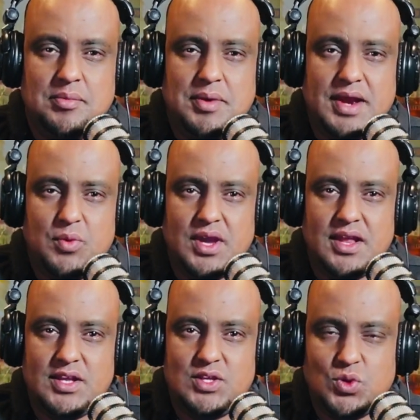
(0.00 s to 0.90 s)
But are we
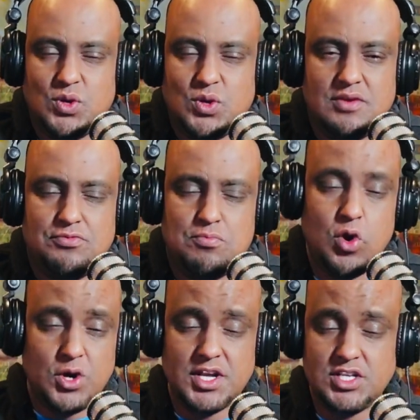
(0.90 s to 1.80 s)
headed to a
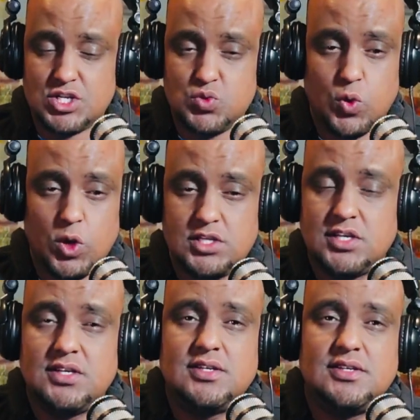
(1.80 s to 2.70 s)
more dangerous world,
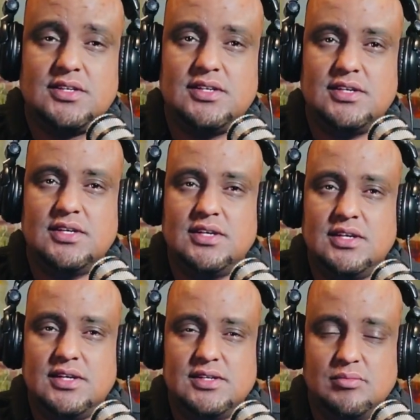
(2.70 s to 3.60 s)

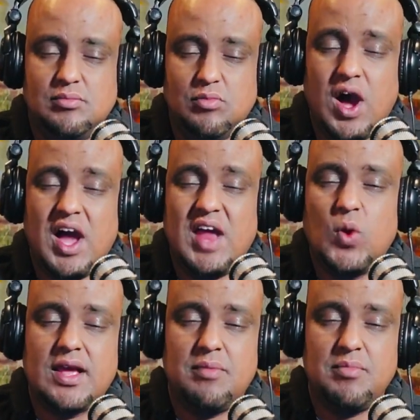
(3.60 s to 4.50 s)
more
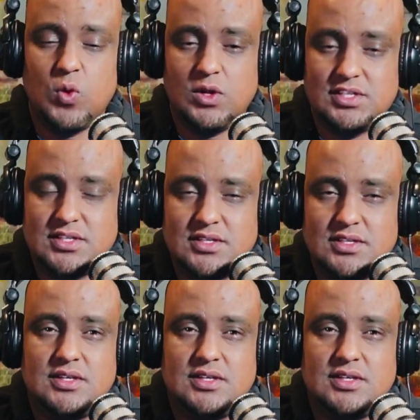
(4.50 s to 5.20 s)
unwelcoming world,